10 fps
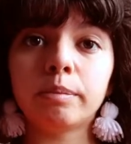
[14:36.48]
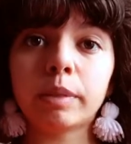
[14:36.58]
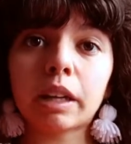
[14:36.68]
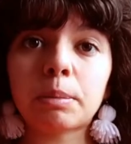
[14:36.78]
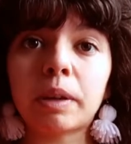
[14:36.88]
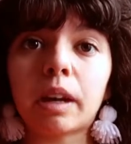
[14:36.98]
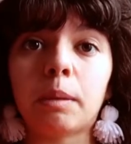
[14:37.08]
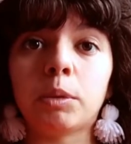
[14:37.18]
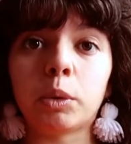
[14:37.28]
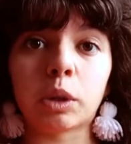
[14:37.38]
Next month
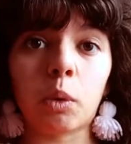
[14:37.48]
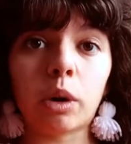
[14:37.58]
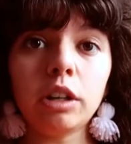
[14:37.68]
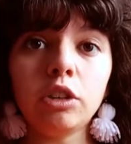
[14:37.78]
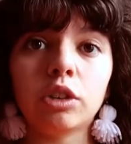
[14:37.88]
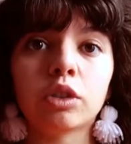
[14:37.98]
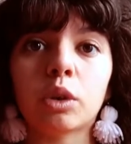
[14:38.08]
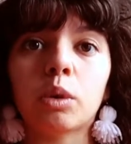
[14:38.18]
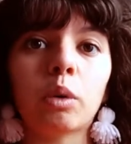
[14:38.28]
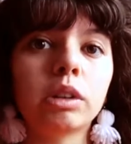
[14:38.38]
I'm doing orange,
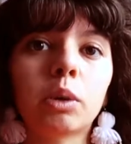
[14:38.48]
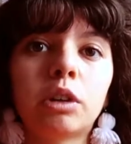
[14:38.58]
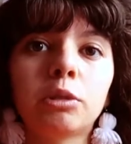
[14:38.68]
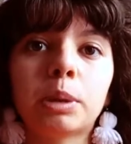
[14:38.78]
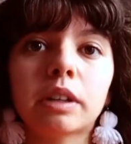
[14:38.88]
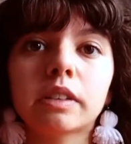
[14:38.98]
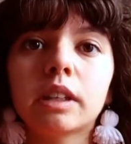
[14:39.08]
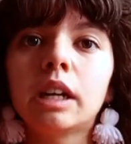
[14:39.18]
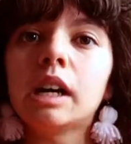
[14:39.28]
so only orange books.